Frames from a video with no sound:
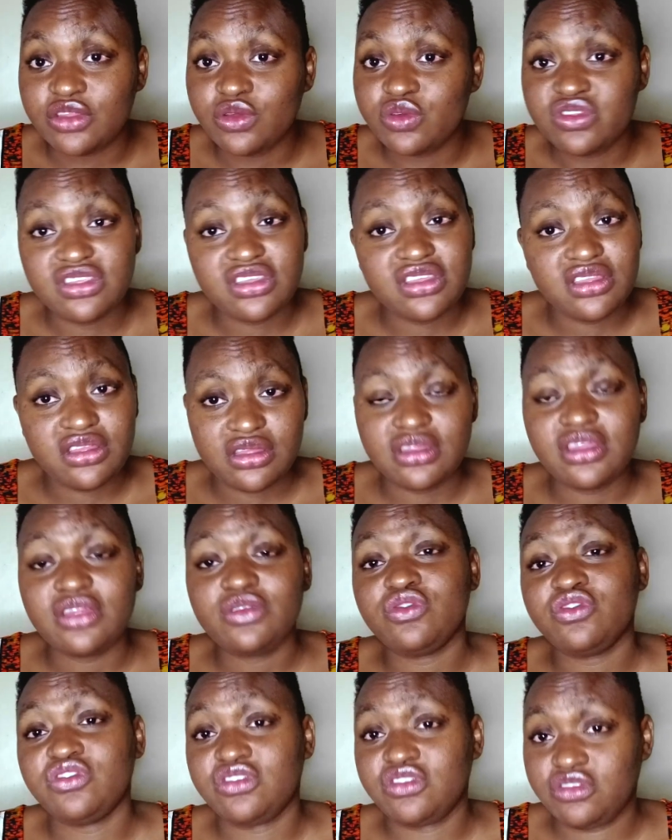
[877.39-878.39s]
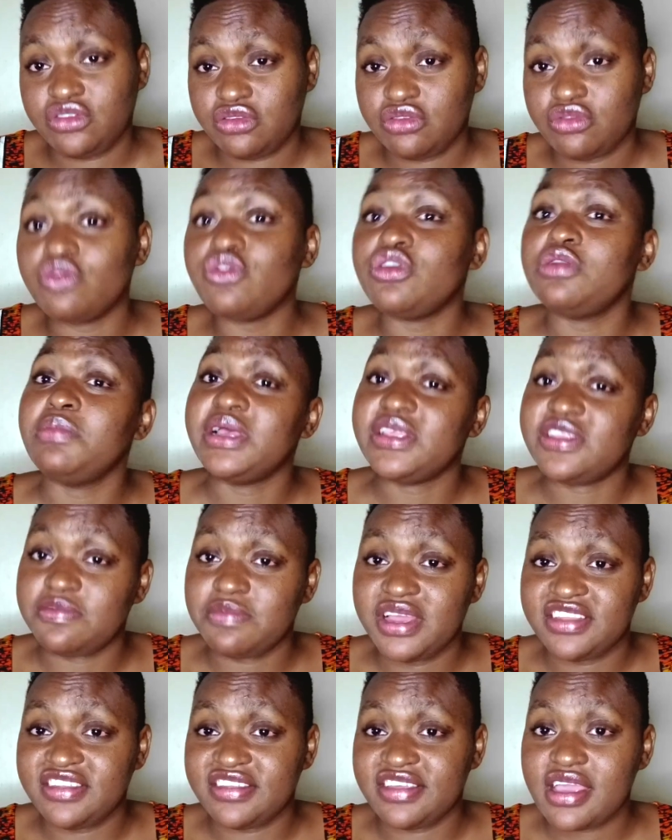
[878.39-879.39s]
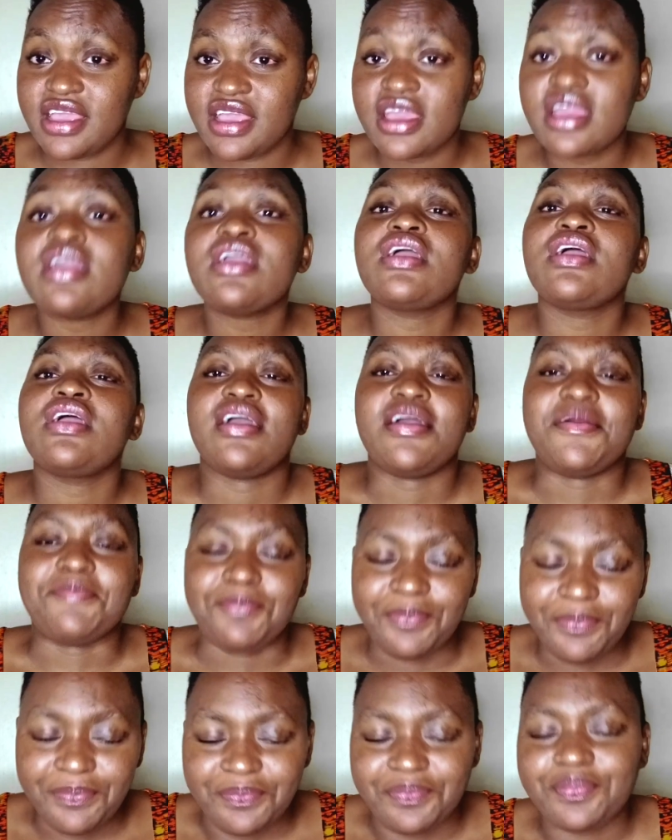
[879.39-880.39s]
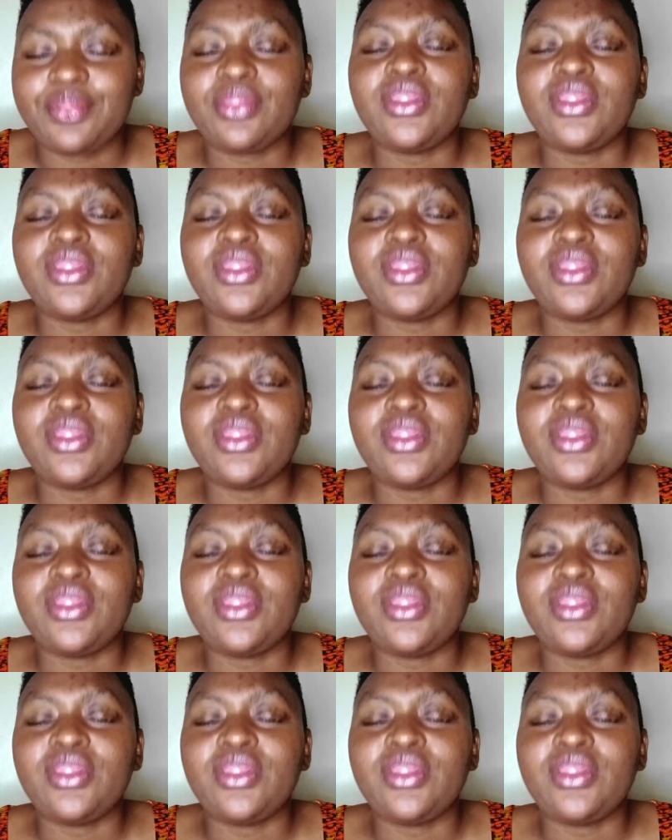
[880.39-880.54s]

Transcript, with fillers: You see, that was good mathematic. Mm -hmm.